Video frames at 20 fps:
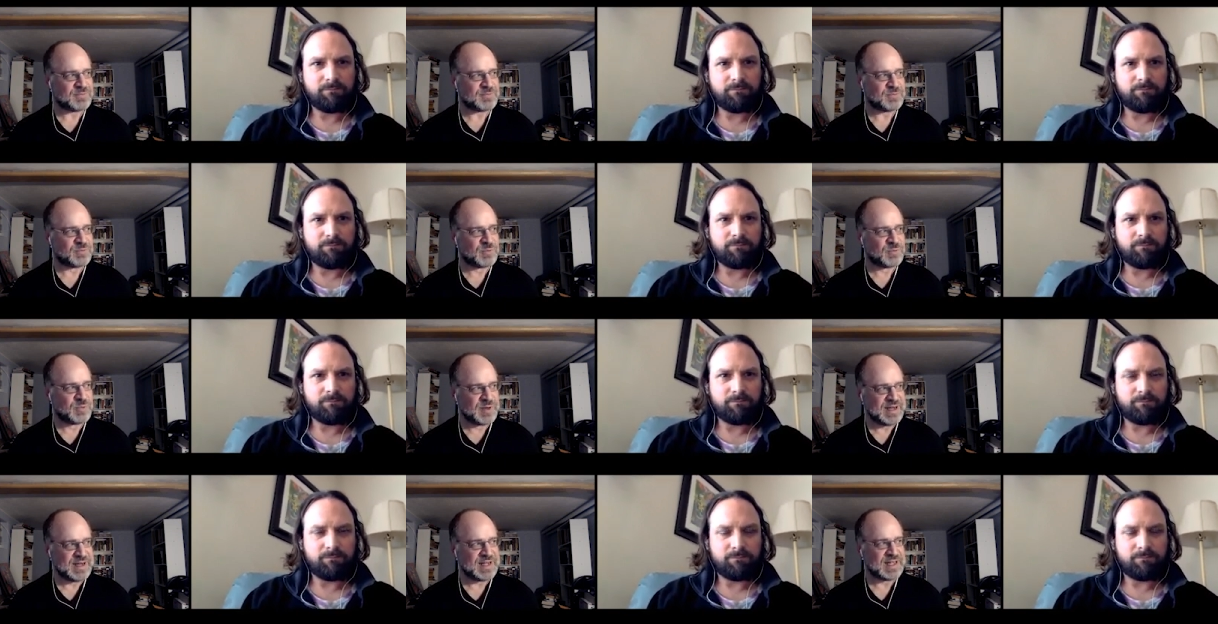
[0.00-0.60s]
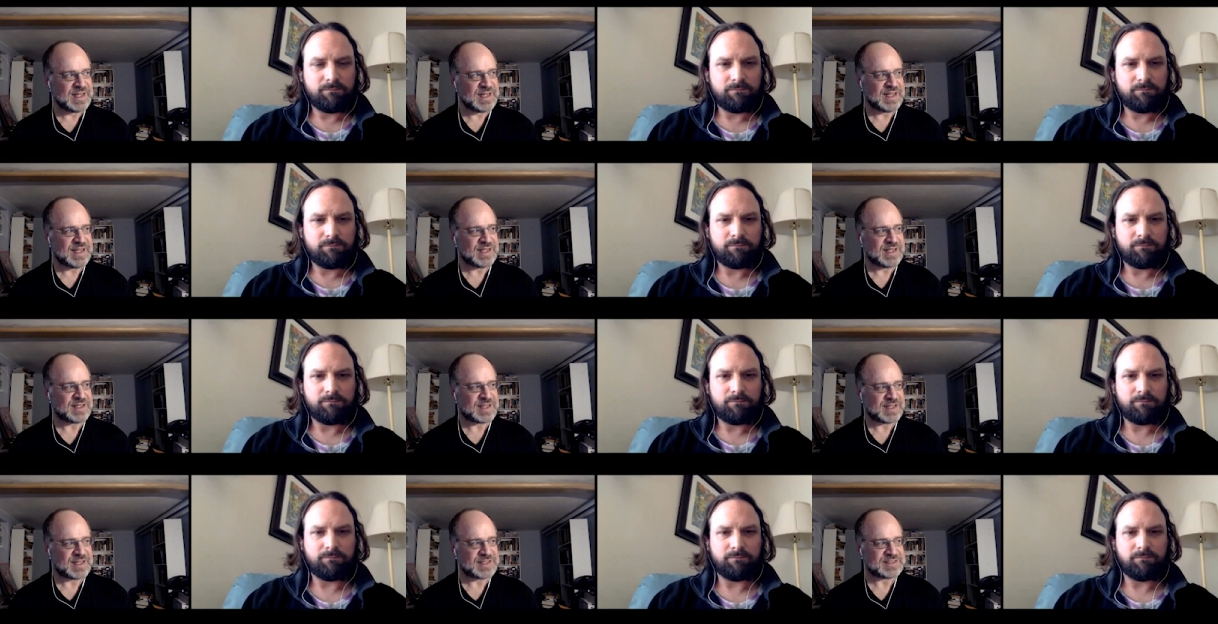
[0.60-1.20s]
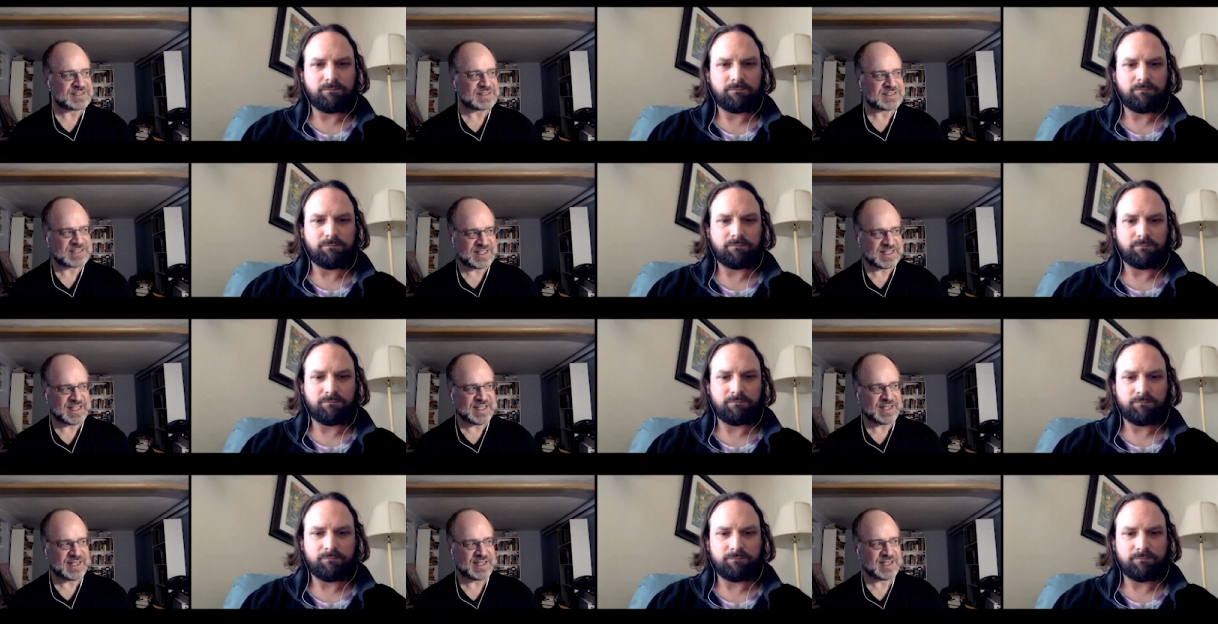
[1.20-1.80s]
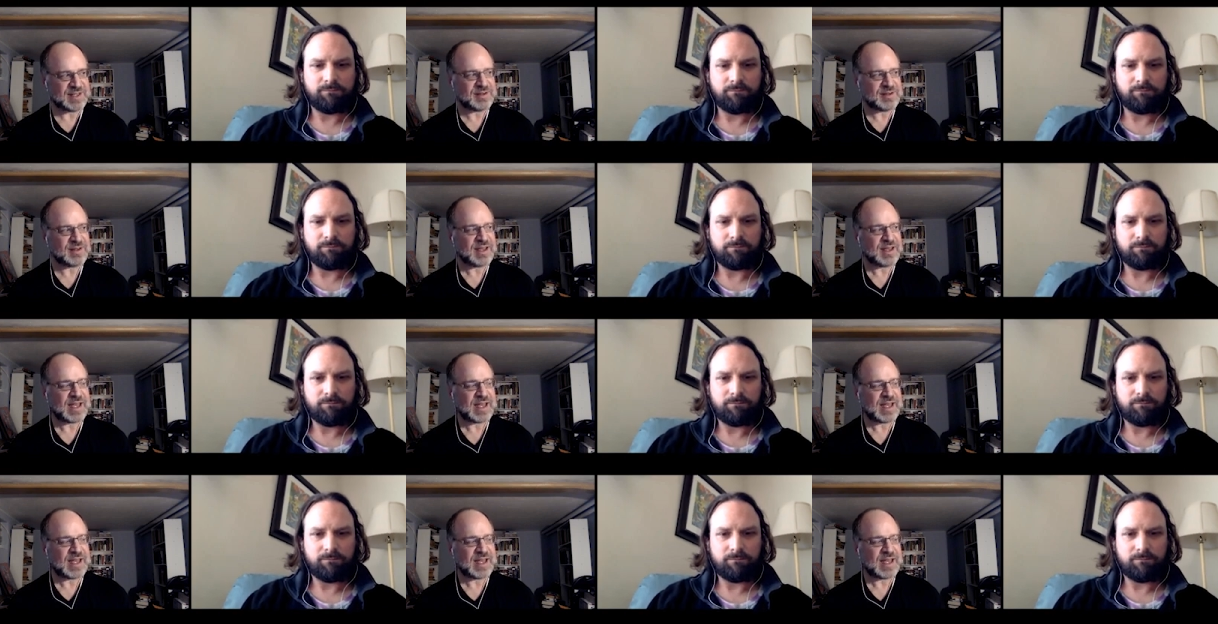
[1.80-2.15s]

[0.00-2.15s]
Speaker 1: really can see